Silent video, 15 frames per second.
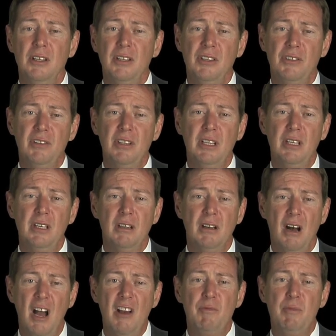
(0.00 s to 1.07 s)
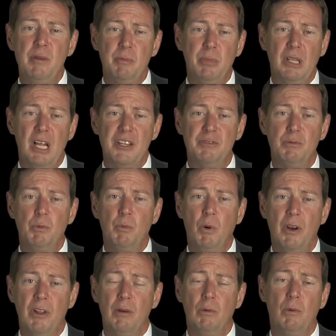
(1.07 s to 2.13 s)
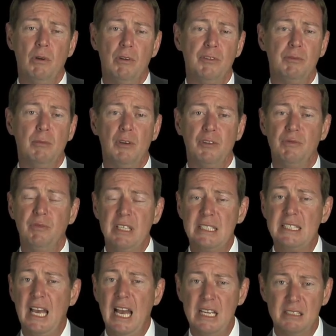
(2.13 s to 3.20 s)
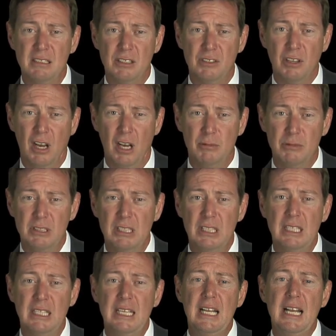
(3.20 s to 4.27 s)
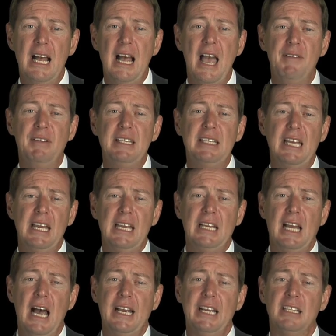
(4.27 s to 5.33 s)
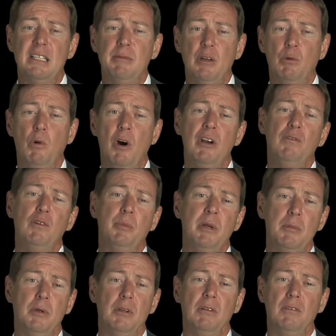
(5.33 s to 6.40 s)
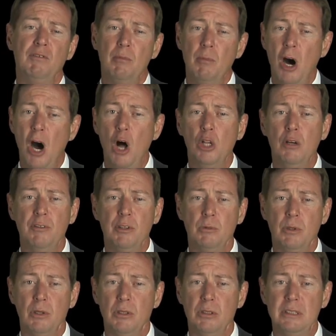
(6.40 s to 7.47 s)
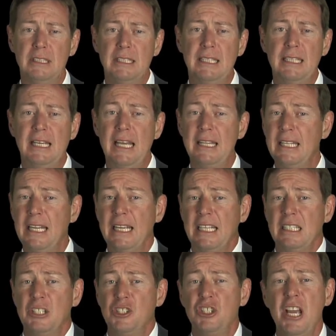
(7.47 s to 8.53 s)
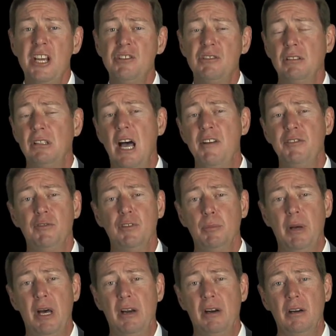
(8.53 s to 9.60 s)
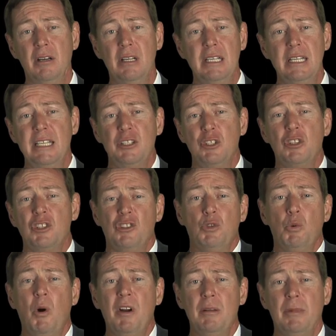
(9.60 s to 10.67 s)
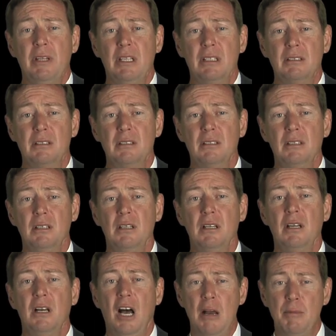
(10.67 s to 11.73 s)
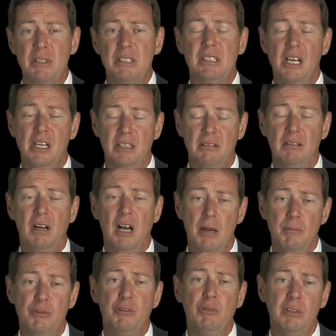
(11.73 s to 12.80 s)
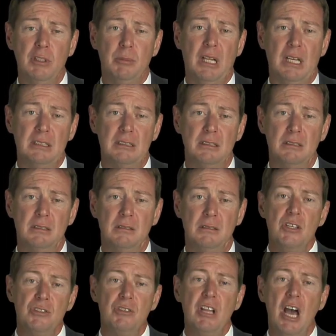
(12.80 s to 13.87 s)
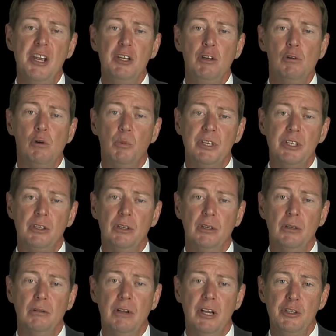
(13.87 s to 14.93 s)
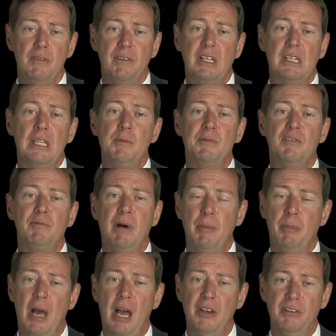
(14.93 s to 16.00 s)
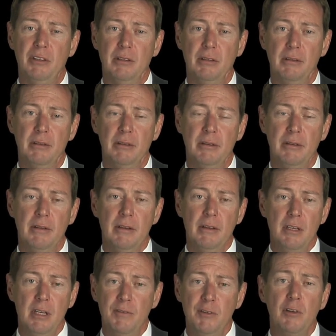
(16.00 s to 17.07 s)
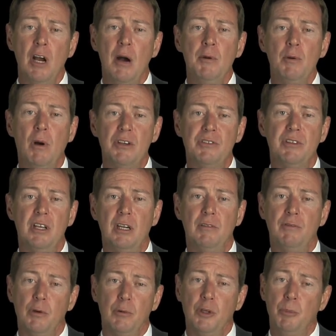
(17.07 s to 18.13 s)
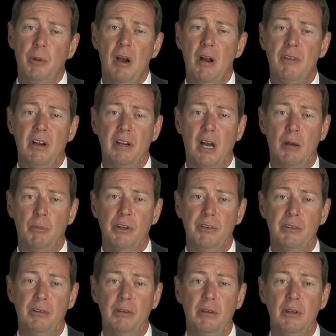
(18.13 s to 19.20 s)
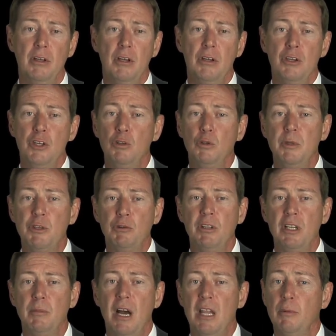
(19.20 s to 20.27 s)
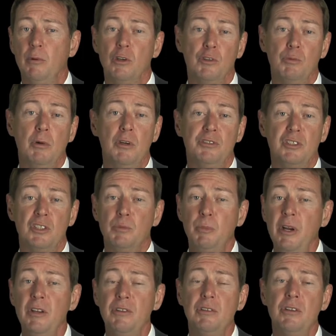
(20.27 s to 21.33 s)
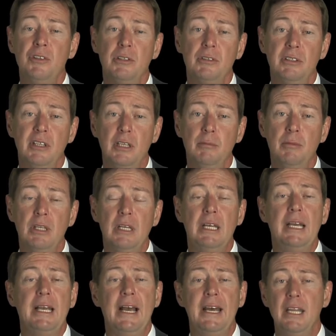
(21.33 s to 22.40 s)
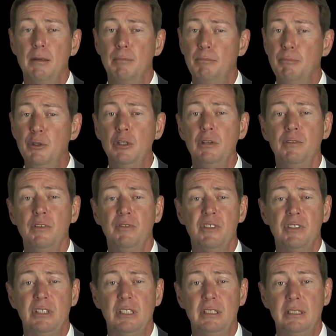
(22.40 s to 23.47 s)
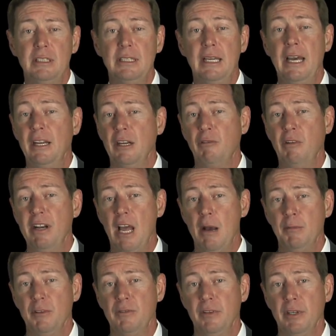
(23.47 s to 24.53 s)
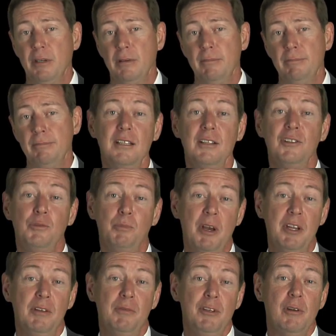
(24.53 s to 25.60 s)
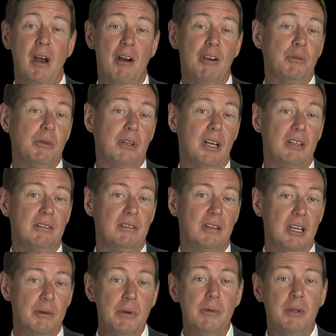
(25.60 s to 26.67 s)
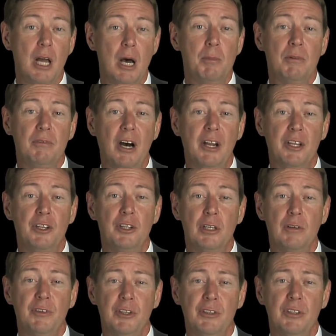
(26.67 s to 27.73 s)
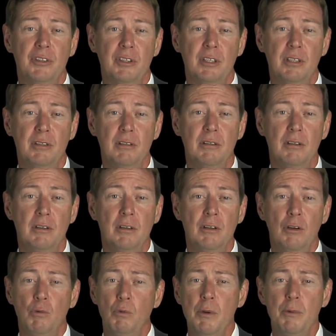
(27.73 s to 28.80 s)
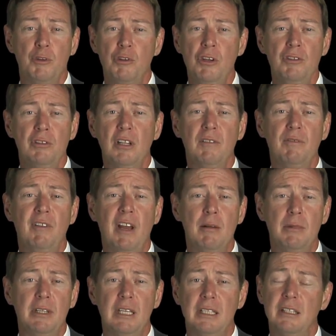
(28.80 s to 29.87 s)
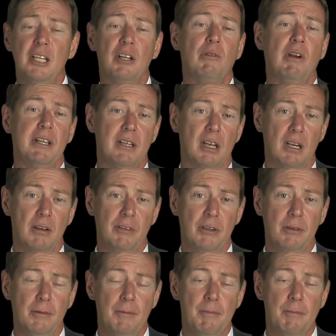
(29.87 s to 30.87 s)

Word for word: You see, I've been blessed with one of the world's most fantastic jobs. Every day, I get to meet wonderful people from all over the world and then I get to change their lives for the better in just 20 minutes. I must tell you, I'm truly blessed. So now you know what we do, and you have a glimpse of my passion. If you come to our center for your parathyroid operation, you will be treated by the world's most experienced surgical team and a beautiful facility and a great atmosphere. Spend a few hours with us, and we will help provide a cure for your disease. We will treat you like family and take great care of you.